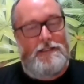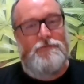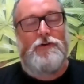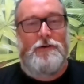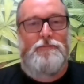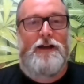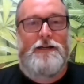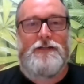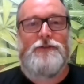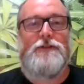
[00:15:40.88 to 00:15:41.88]
and it's very
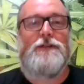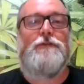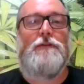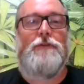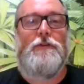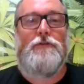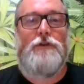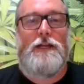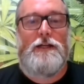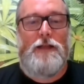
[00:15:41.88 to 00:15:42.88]
practical and very
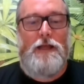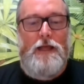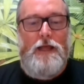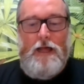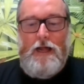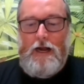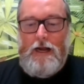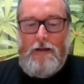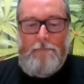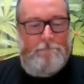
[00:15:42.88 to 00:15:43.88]
real.
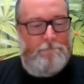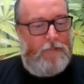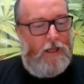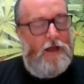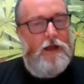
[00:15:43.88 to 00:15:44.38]
I'll